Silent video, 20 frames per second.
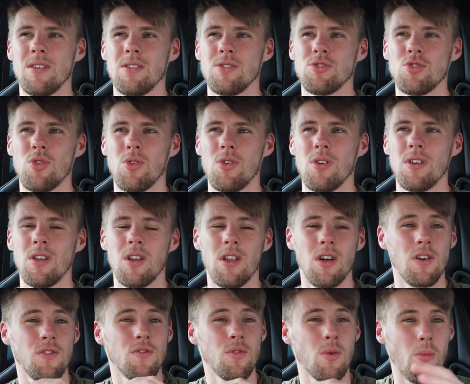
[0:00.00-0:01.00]
try and
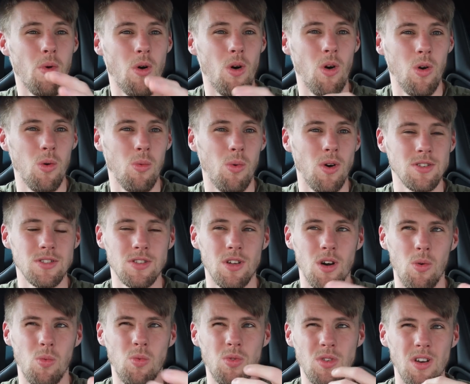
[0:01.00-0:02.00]
learn from what I watch that
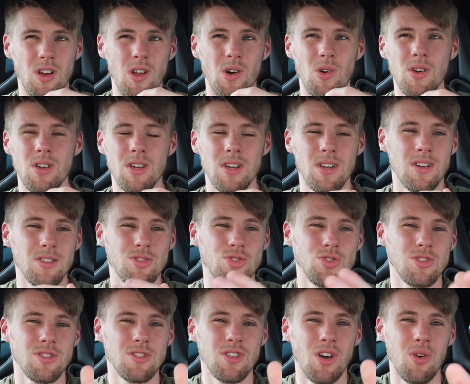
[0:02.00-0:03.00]
I wouldn't like, and I
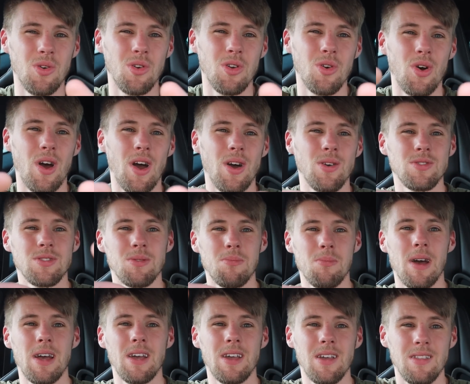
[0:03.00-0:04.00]
just don't know how to
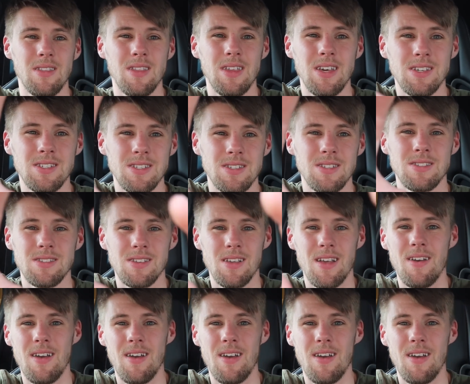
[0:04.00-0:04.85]
make this